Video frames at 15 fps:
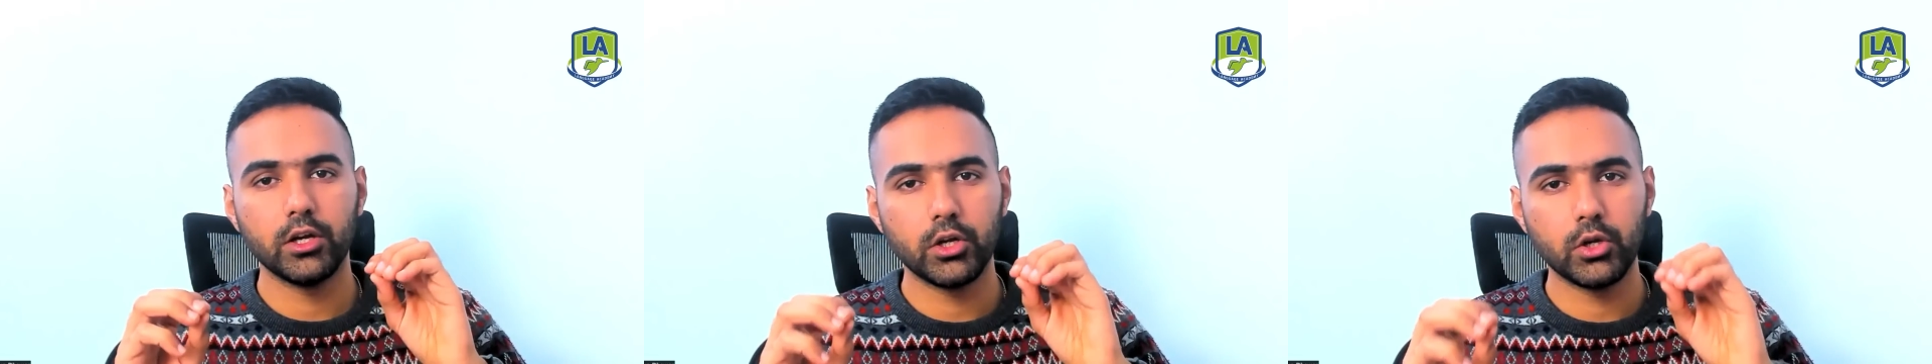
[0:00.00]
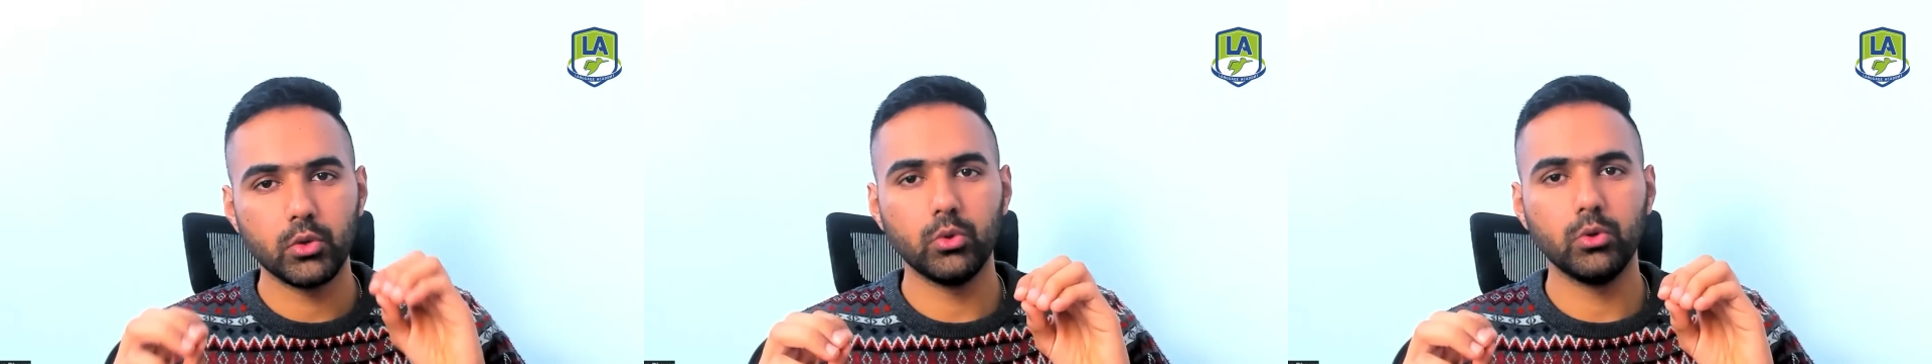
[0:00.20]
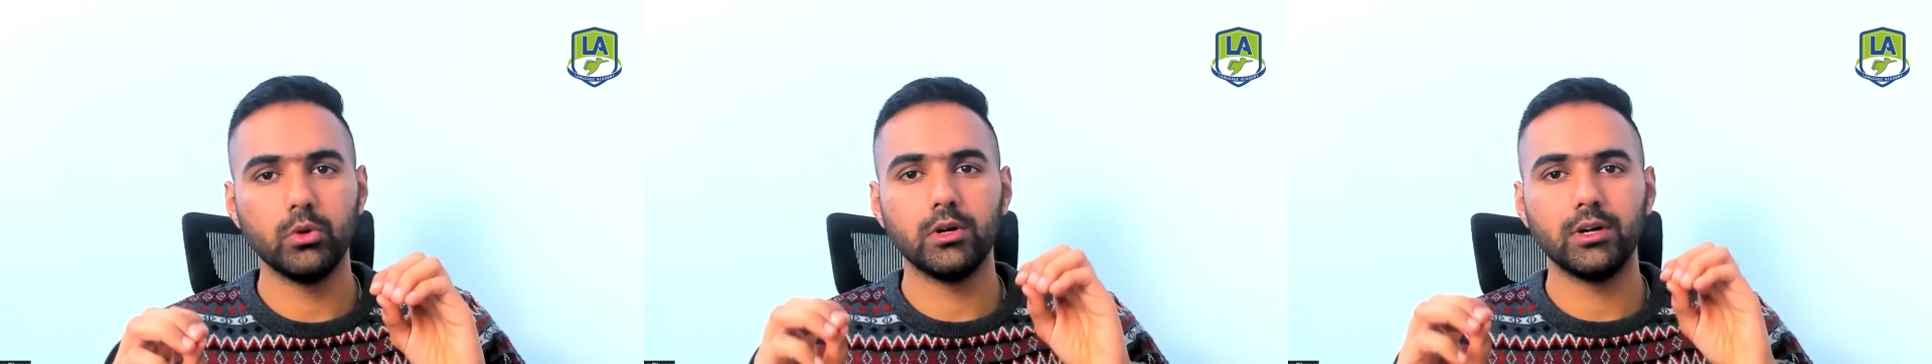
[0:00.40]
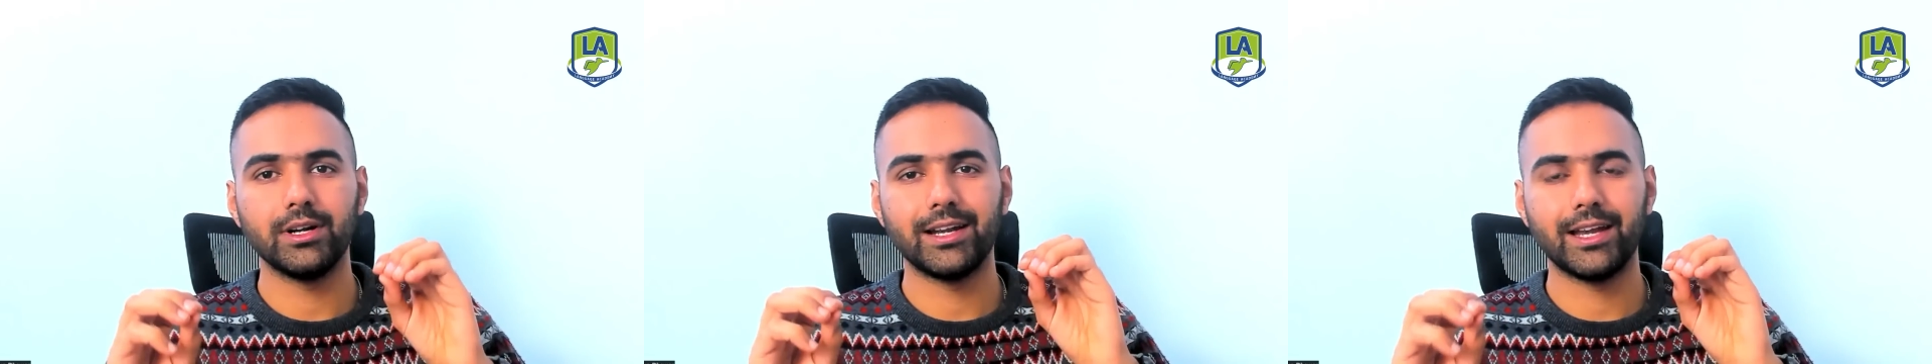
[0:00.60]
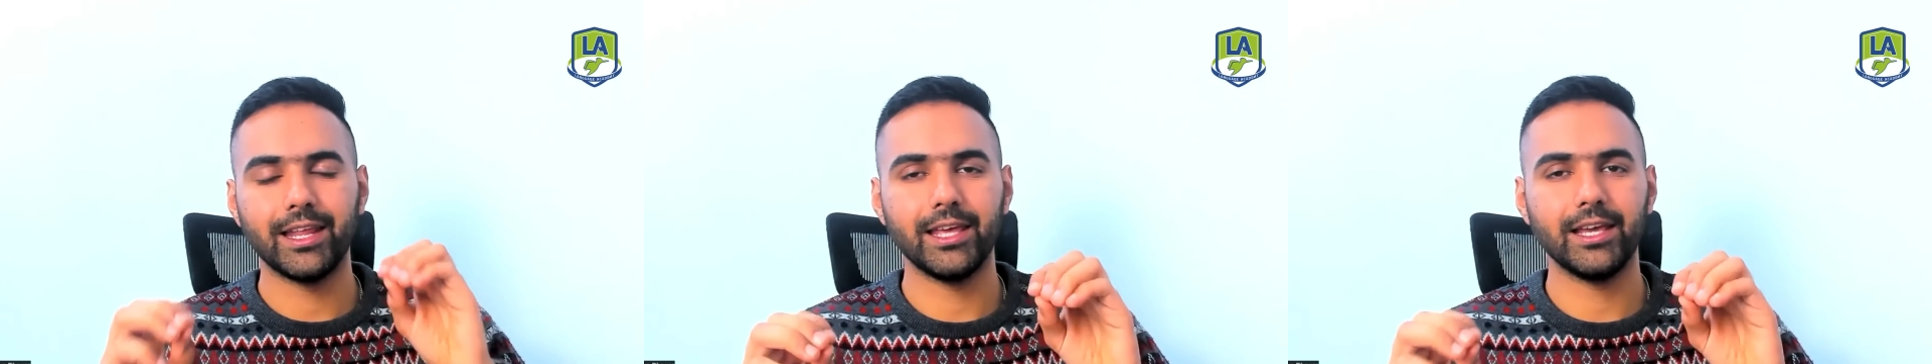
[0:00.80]
to
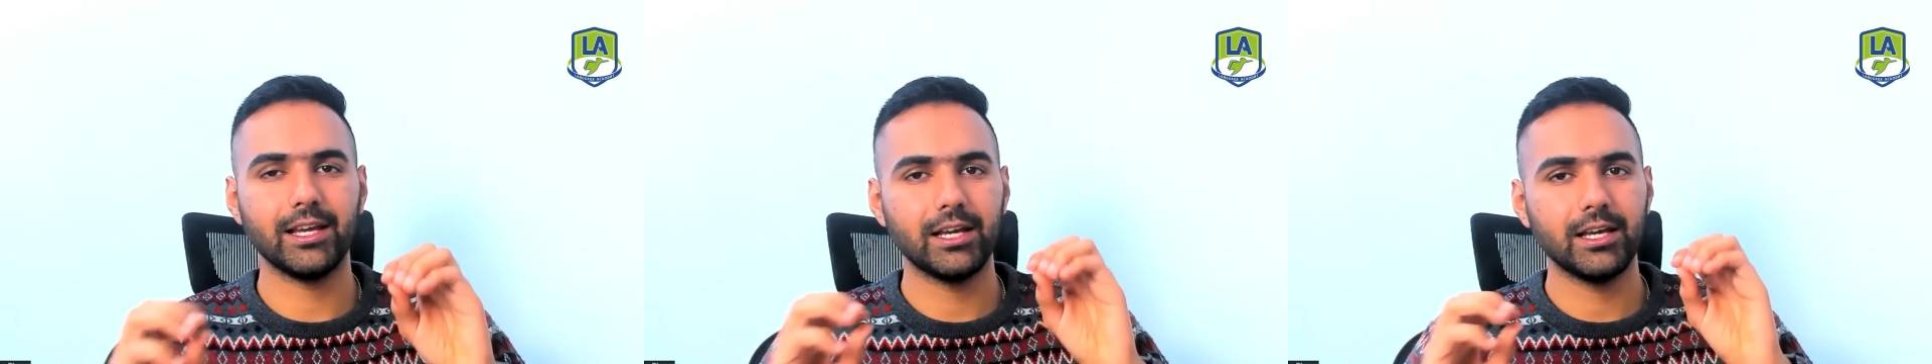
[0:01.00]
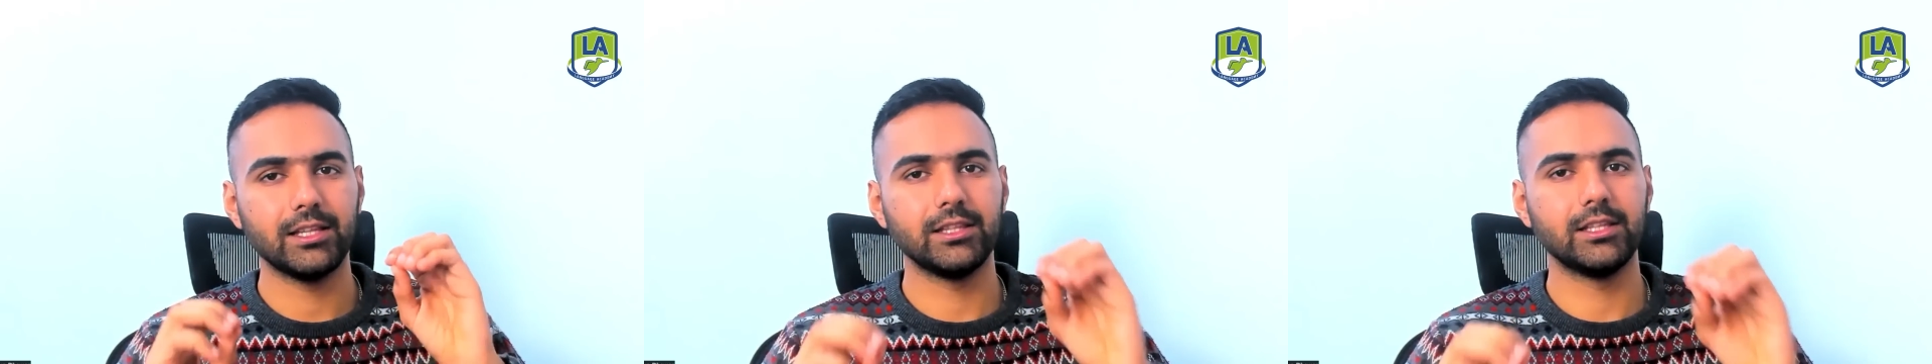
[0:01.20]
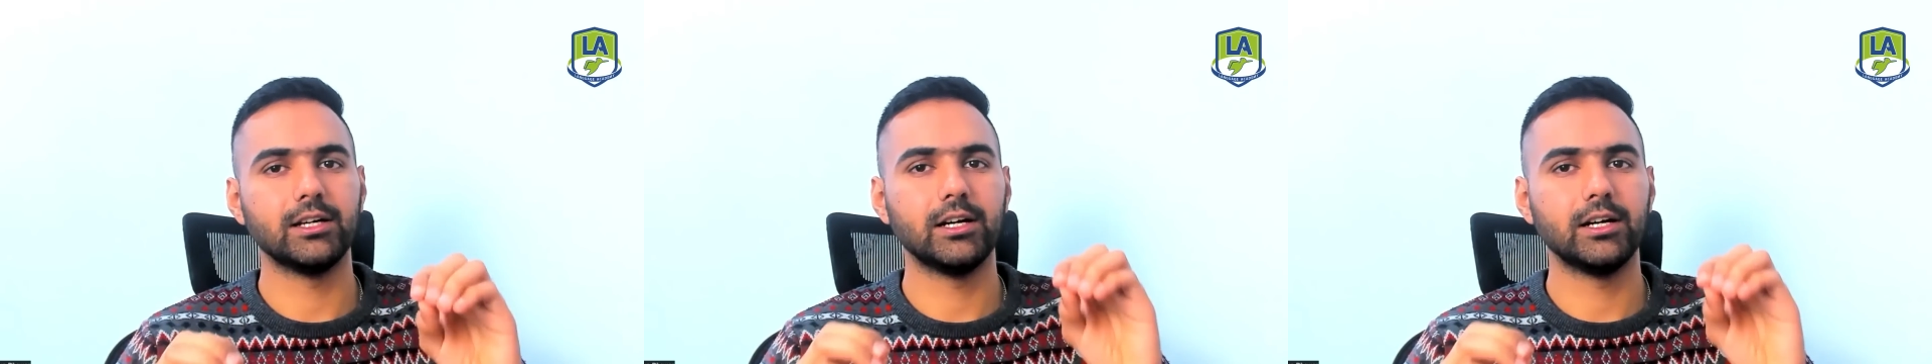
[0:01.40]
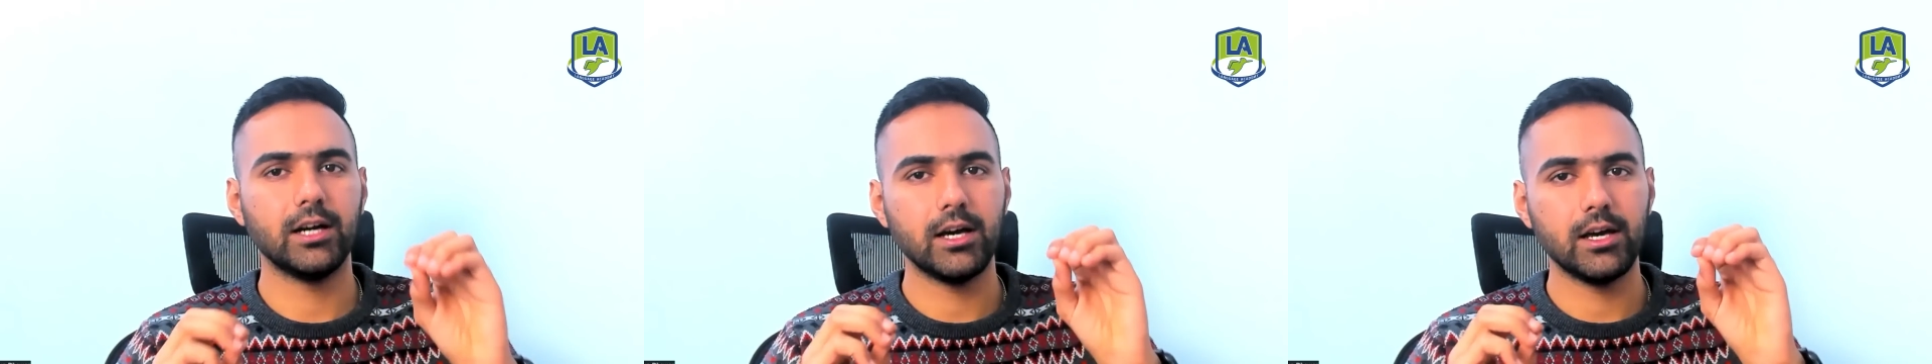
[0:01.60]
take the